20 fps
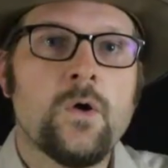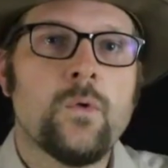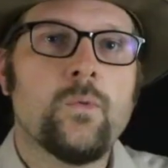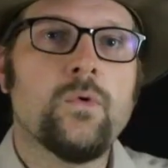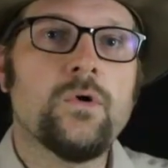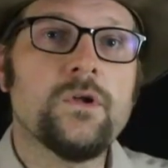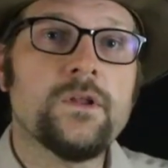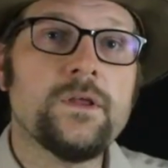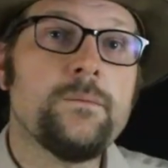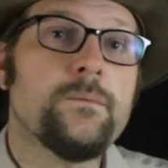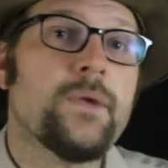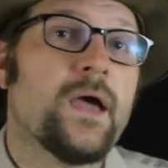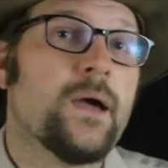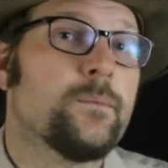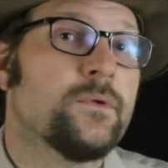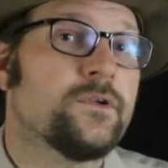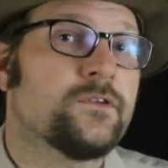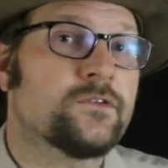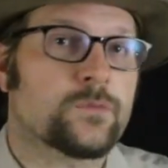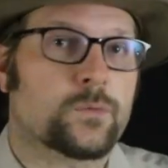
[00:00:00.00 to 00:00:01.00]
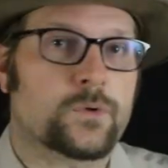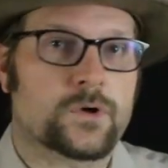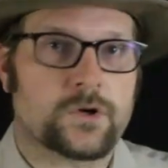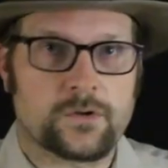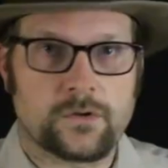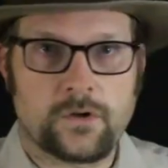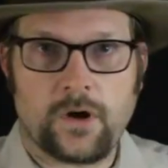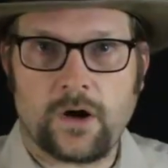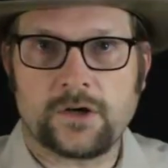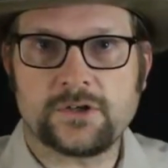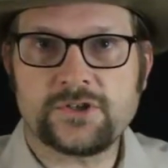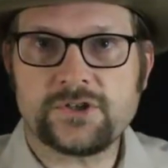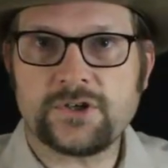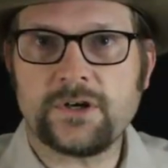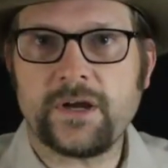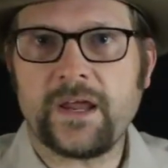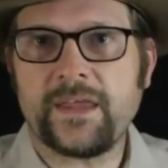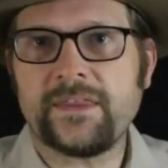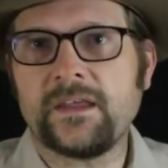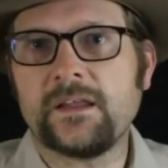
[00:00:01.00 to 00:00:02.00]
Woolly mammoths were
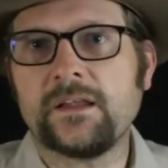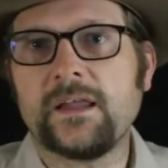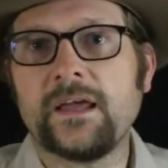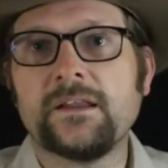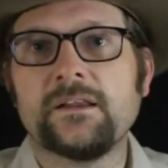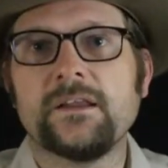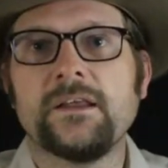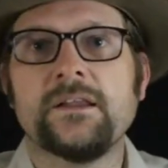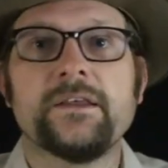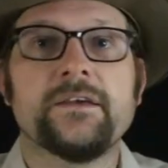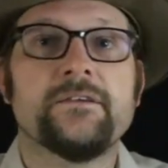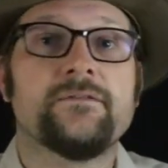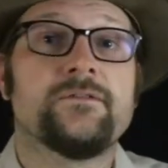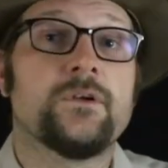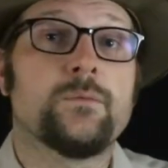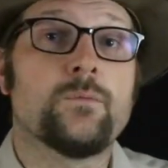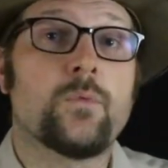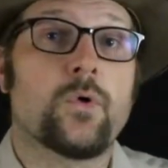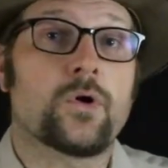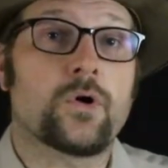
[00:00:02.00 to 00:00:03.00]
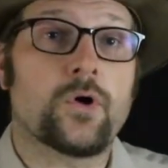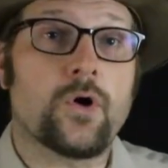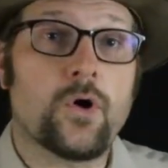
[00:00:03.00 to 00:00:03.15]
larger and they likely lived in more